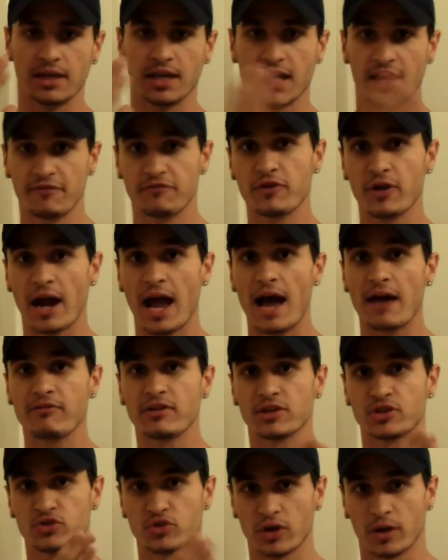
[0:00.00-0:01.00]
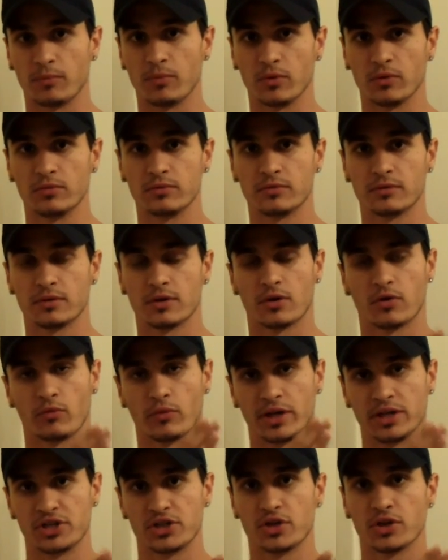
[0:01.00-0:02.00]
if you're having trouble
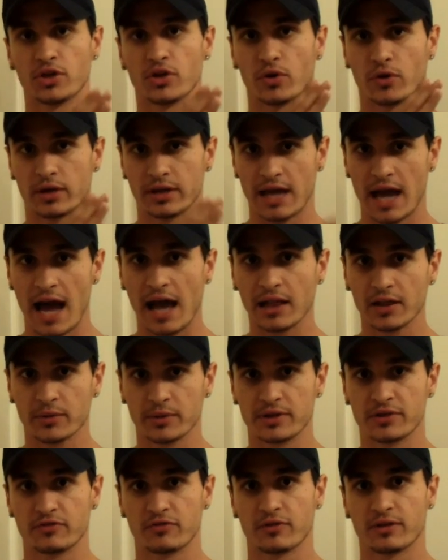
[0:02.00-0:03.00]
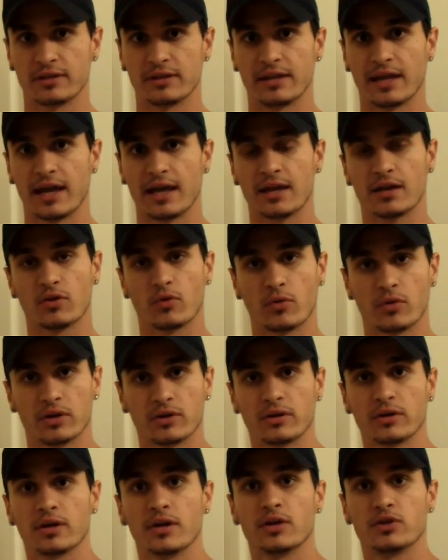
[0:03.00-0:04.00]
reaching your calories for the day in
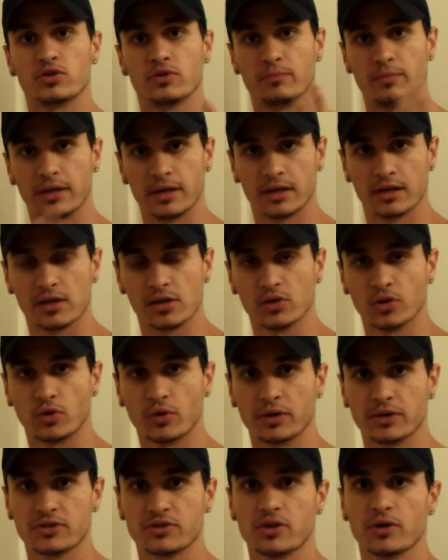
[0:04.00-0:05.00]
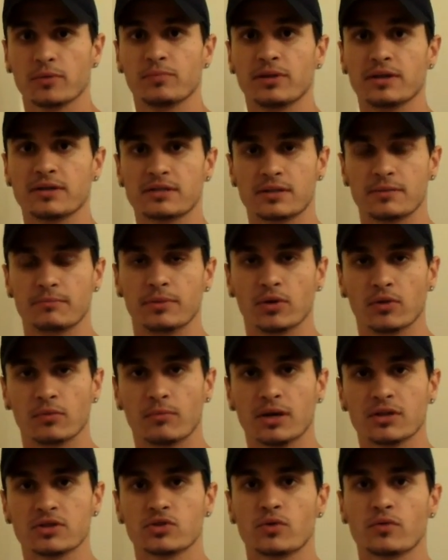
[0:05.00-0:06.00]
order to be in a caloric surplus to build
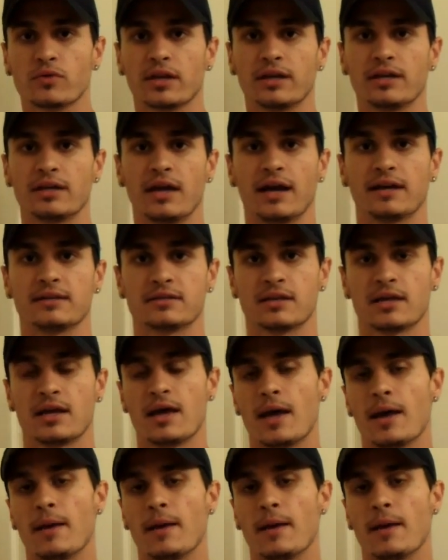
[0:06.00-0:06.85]
muscle, then yes,